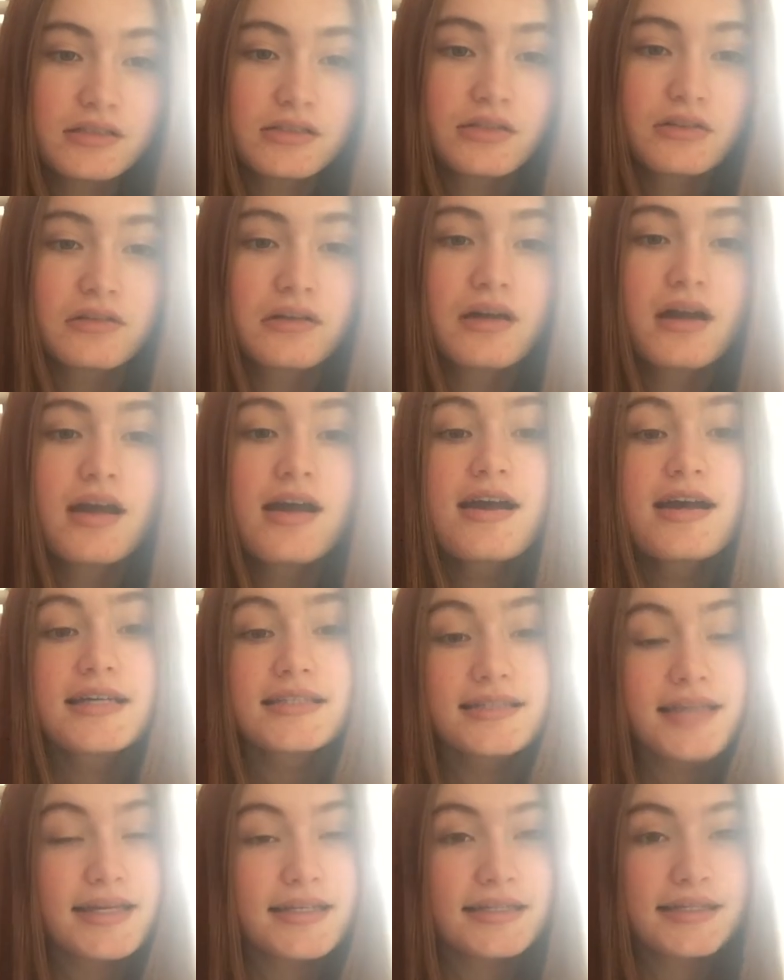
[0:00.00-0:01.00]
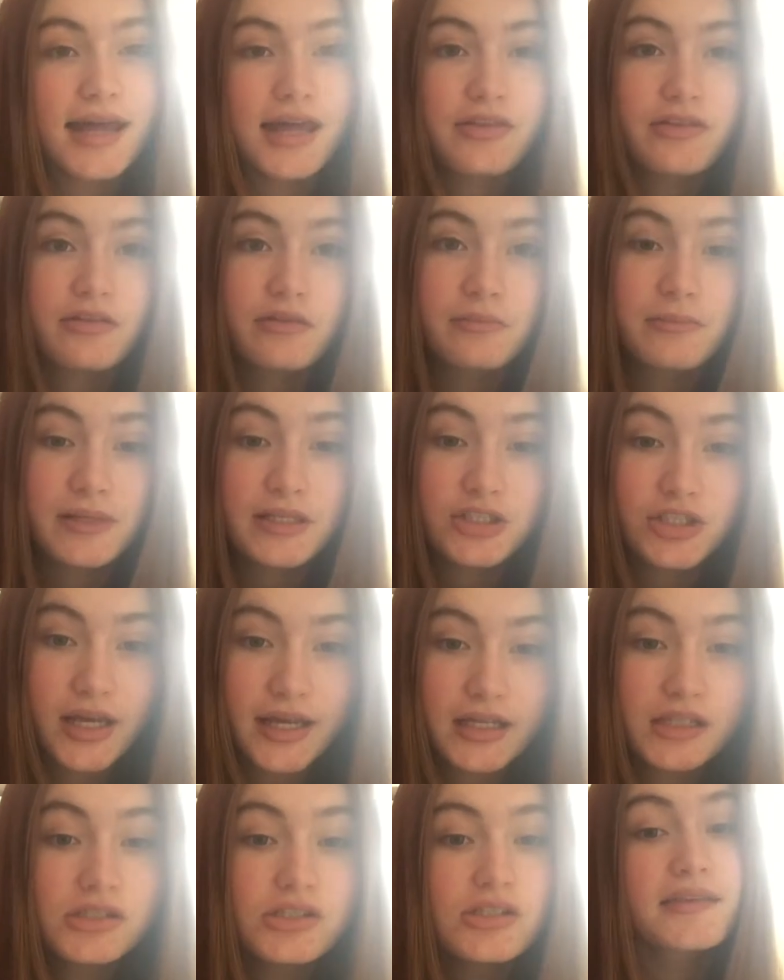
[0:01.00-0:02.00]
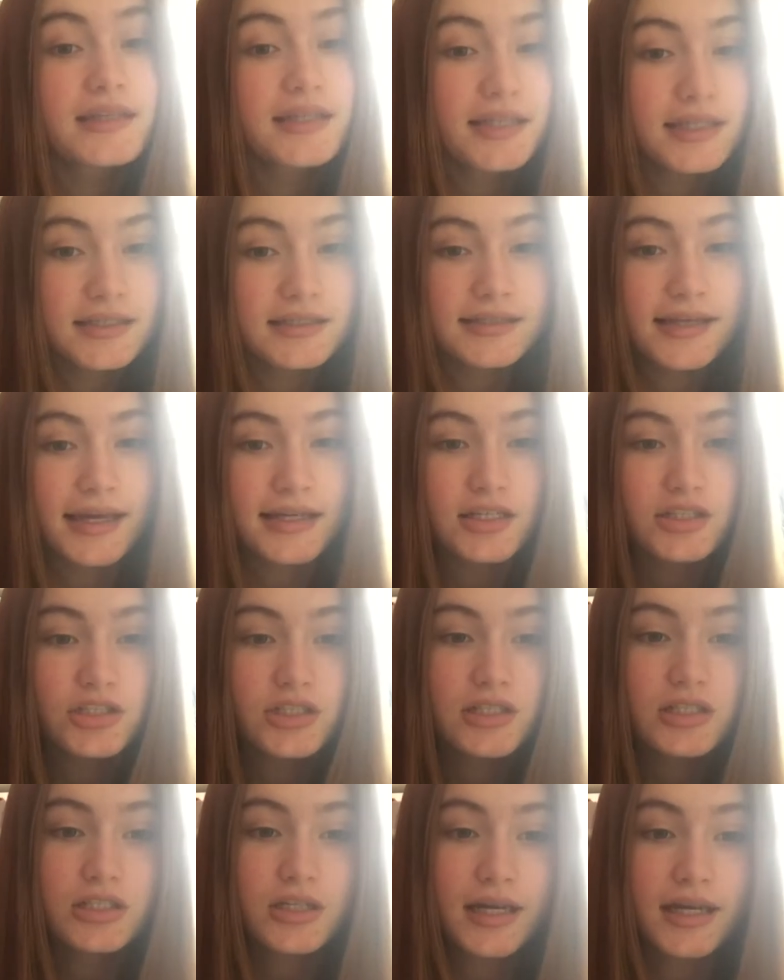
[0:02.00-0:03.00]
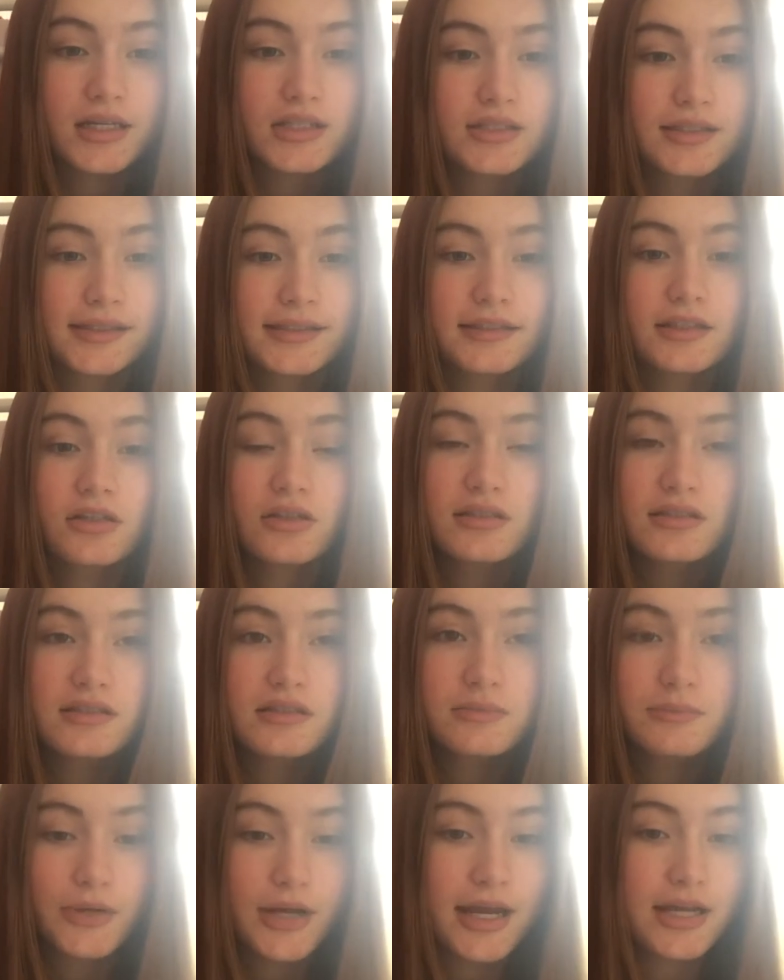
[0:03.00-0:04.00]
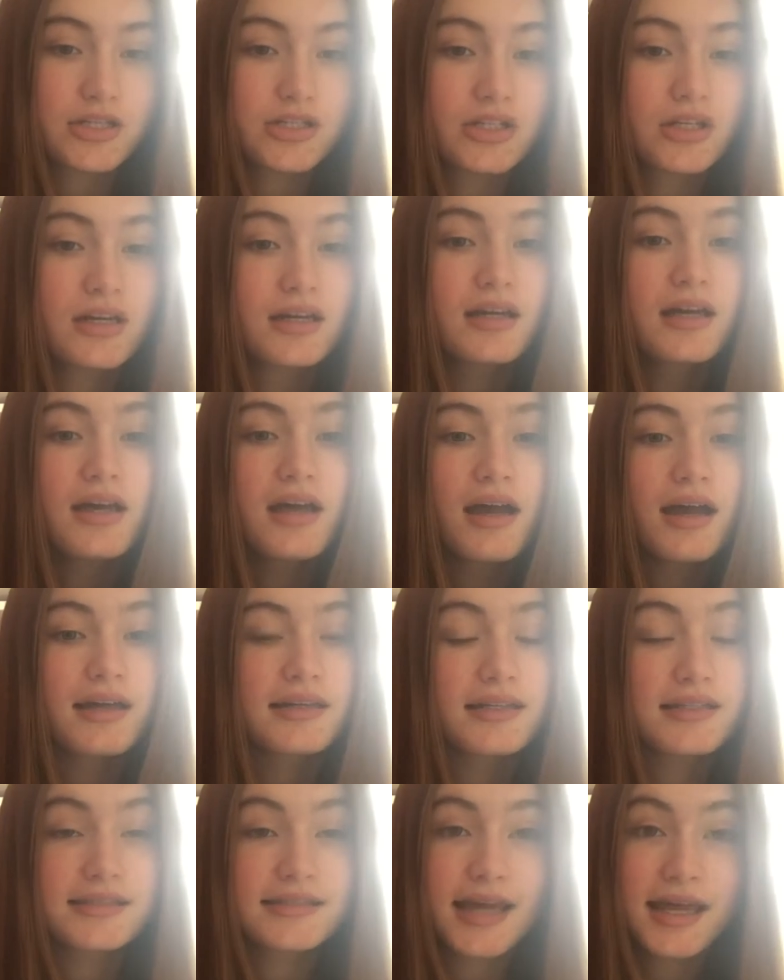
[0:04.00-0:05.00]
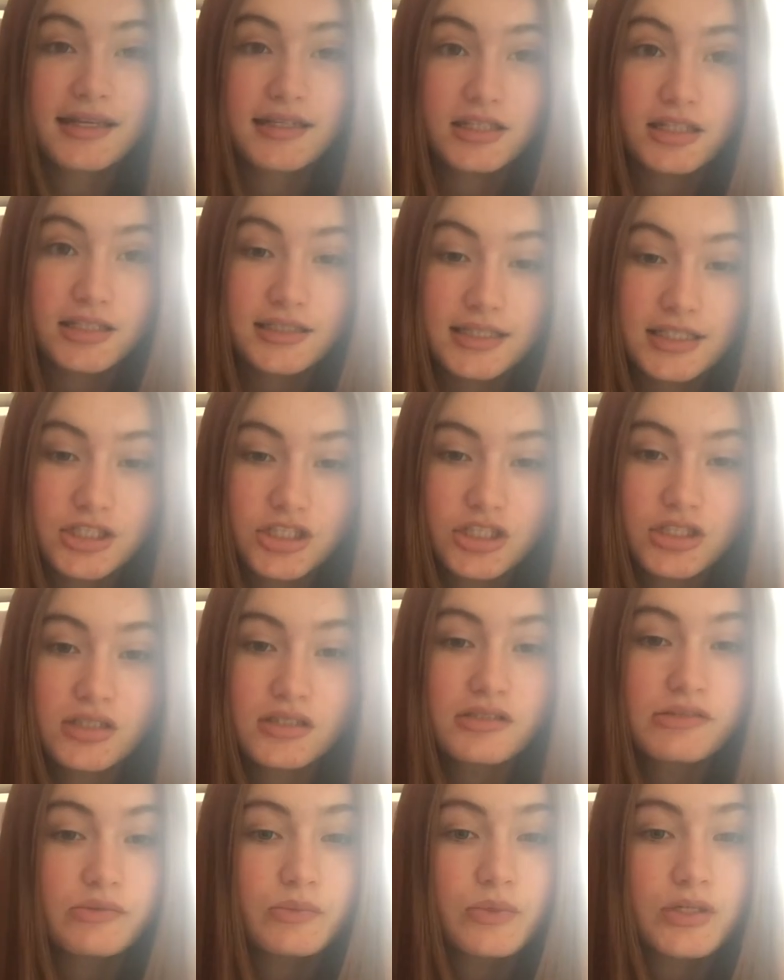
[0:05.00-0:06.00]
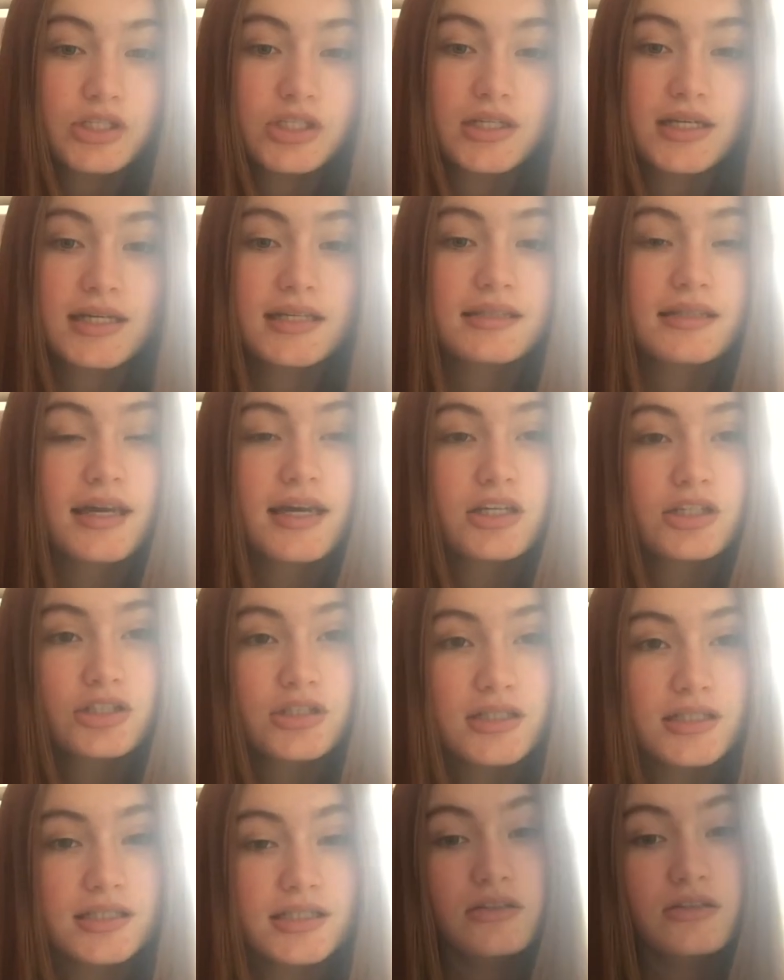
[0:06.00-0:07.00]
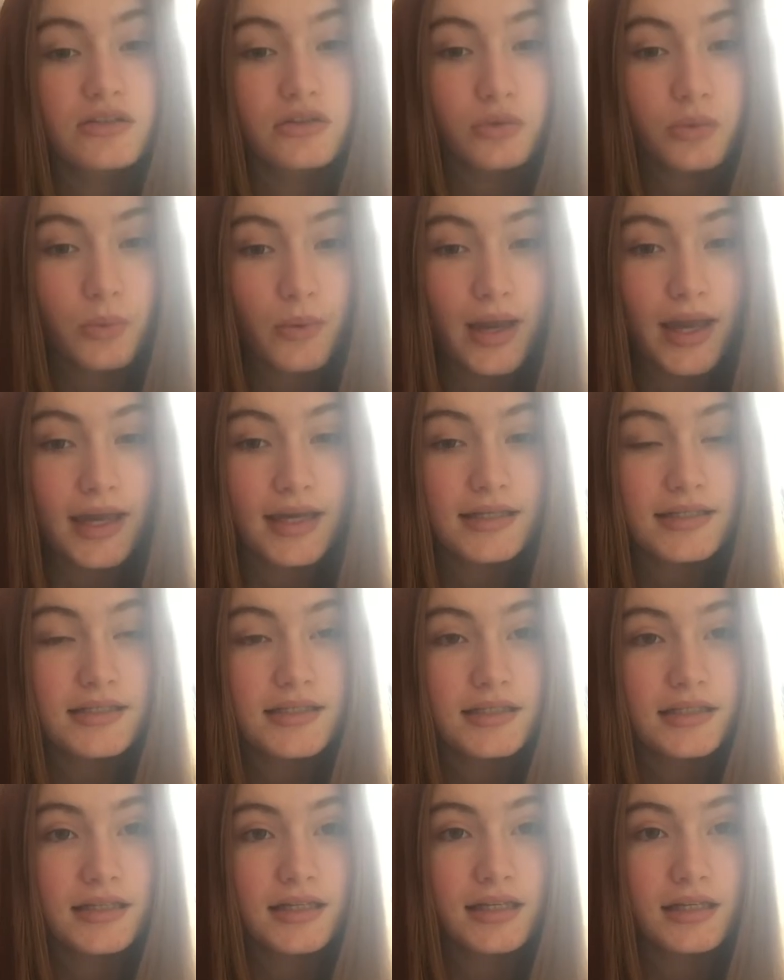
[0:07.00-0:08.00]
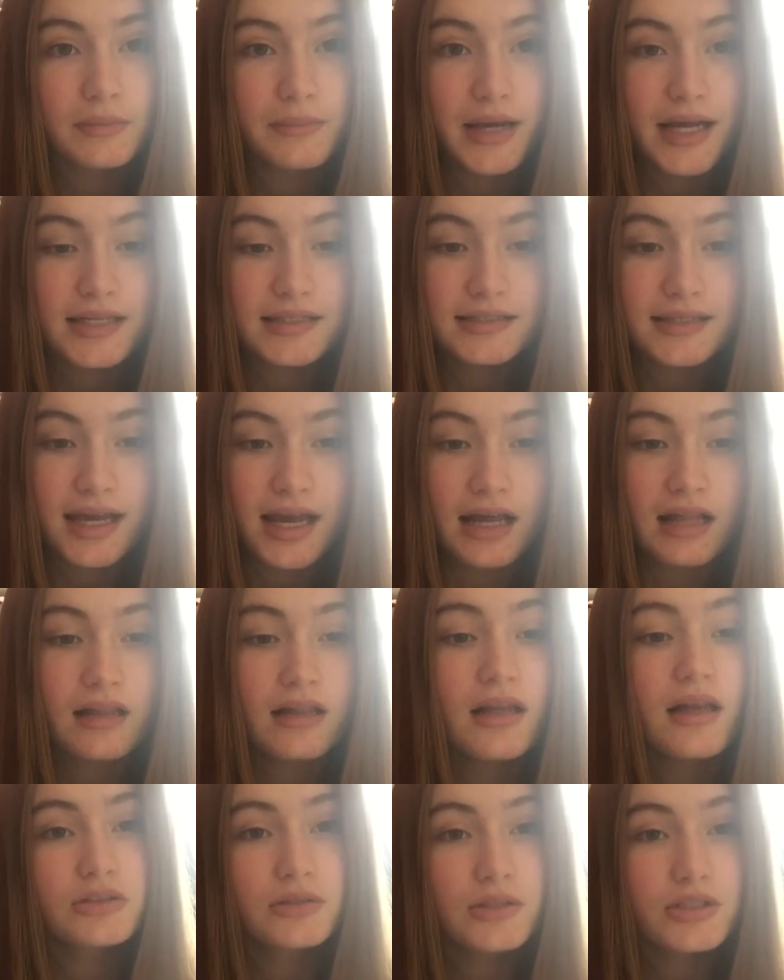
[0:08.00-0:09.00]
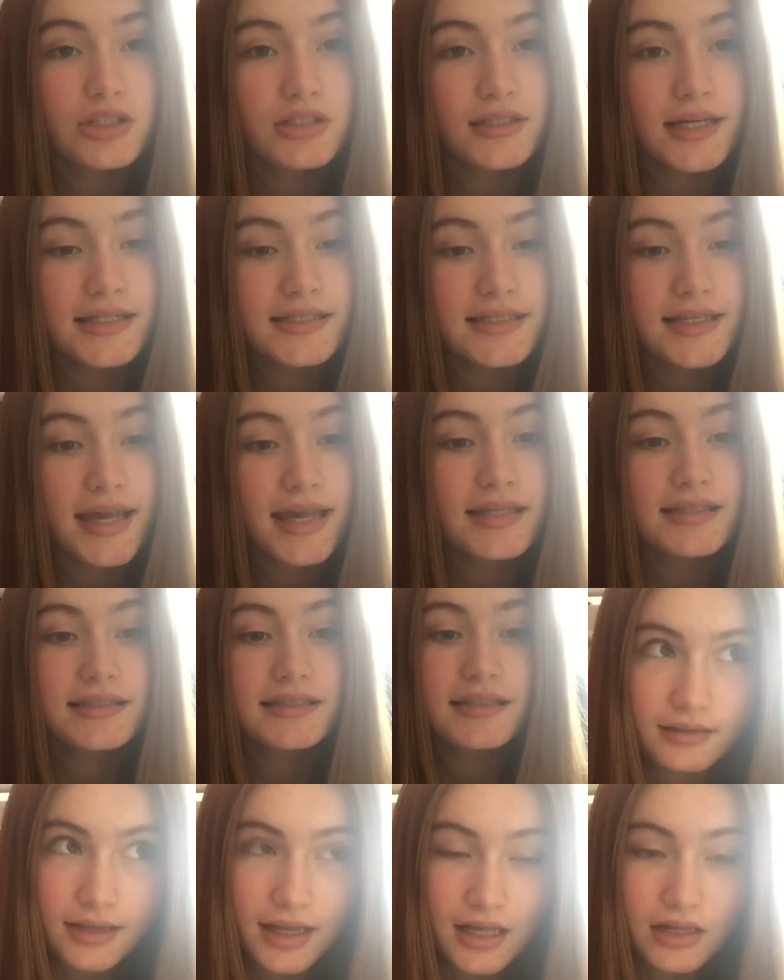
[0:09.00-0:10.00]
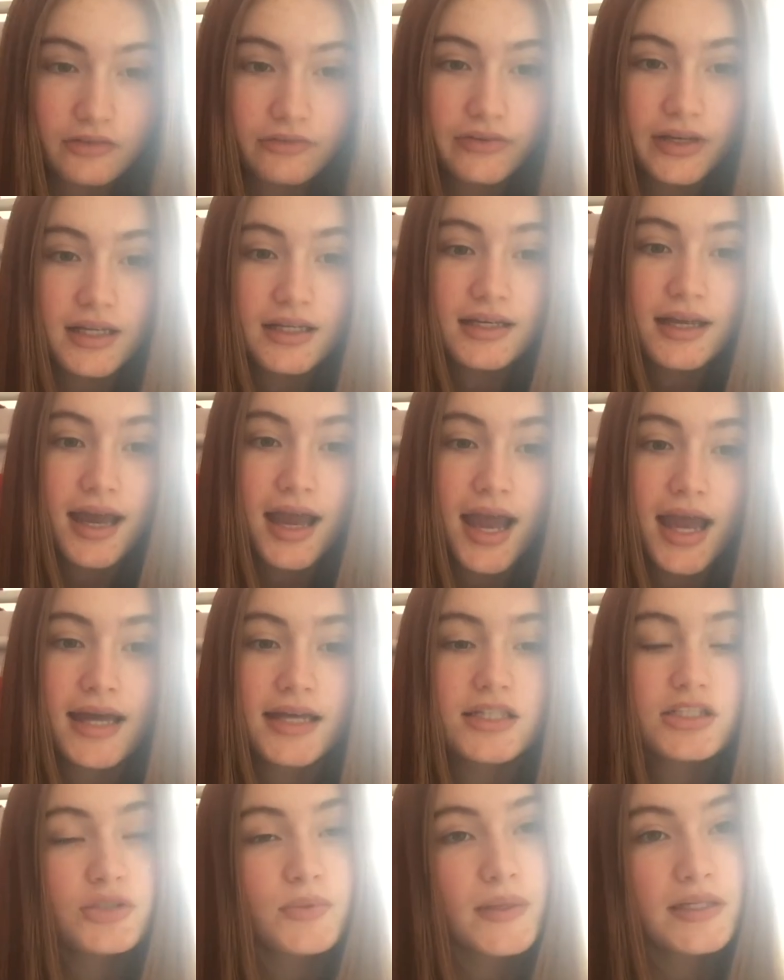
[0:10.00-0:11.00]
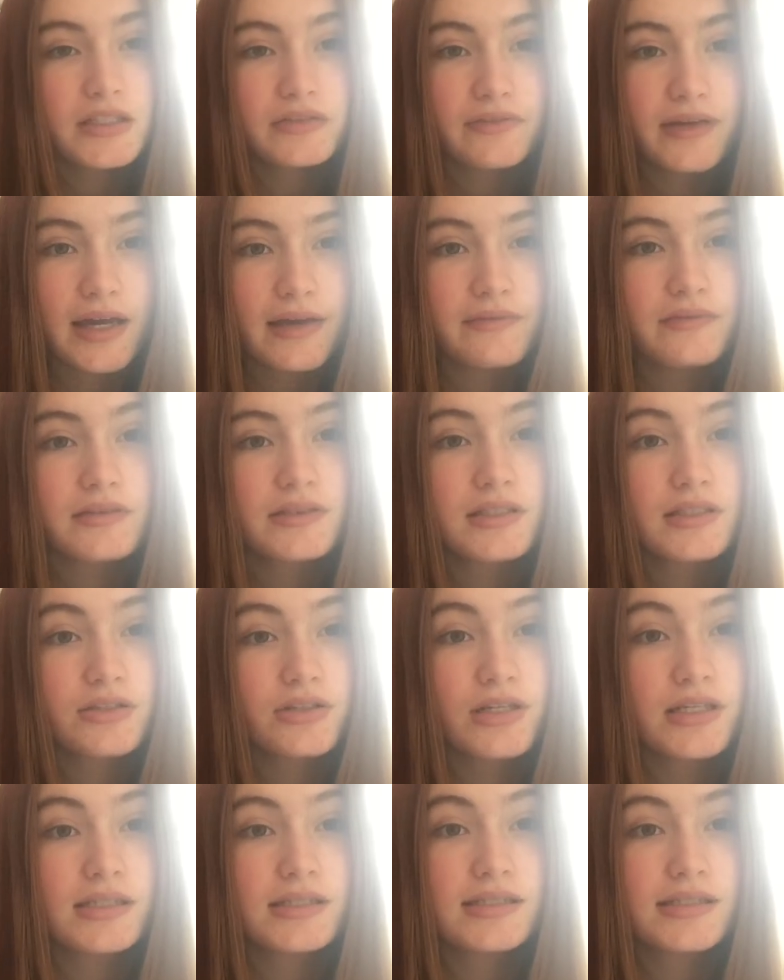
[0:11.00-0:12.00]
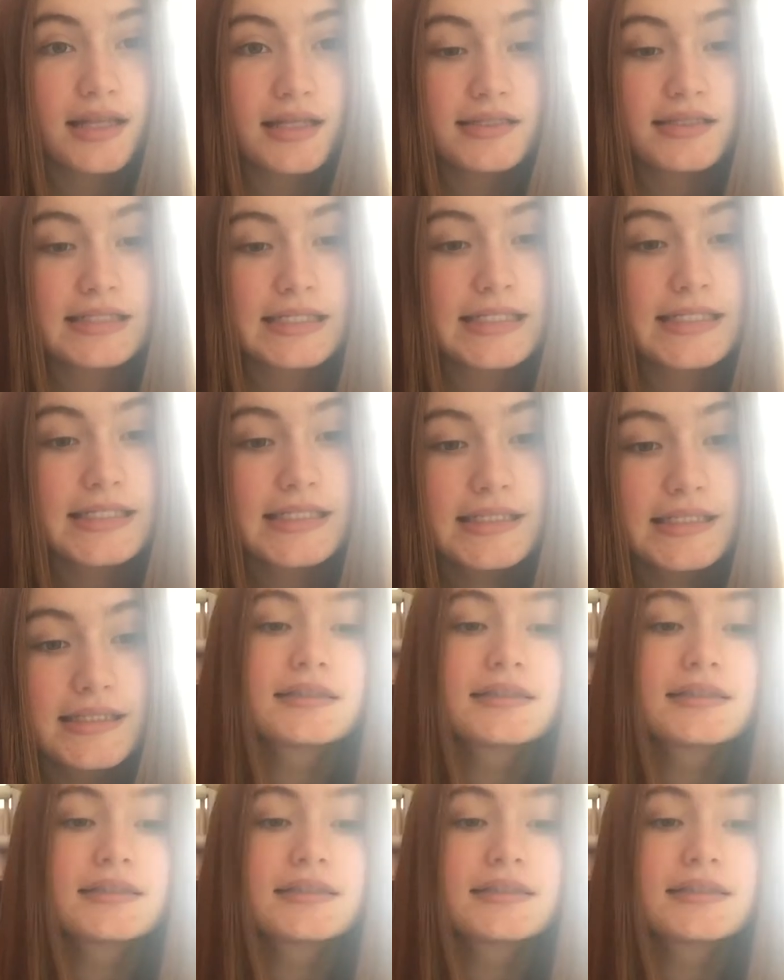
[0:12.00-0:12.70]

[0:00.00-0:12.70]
So standard enthalpy change, the heat energy change at a constant pressure under standard conditions, which is 100 squared kilopascal, 298 Kelvin and 25 degrees Celsius.